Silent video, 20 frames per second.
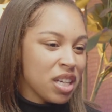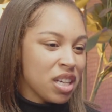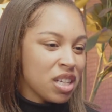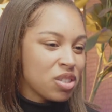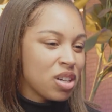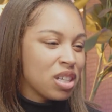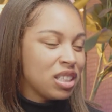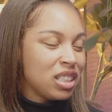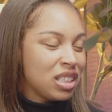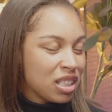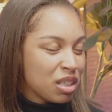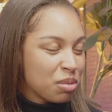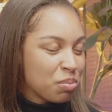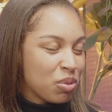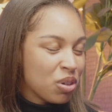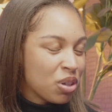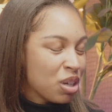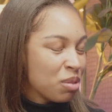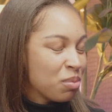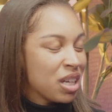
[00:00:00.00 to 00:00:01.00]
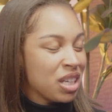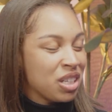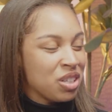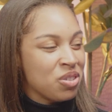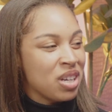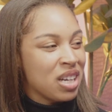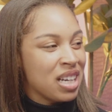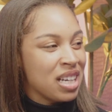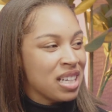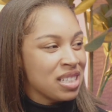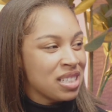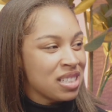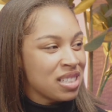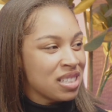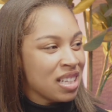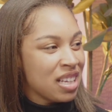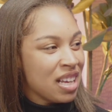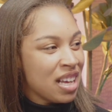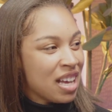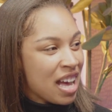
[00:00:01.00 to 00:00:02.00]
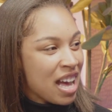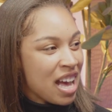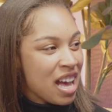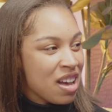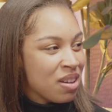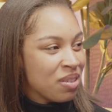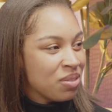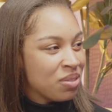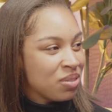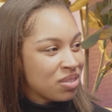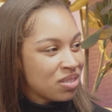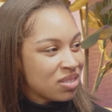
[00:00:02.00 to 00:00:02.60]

So I think that the program that you guys have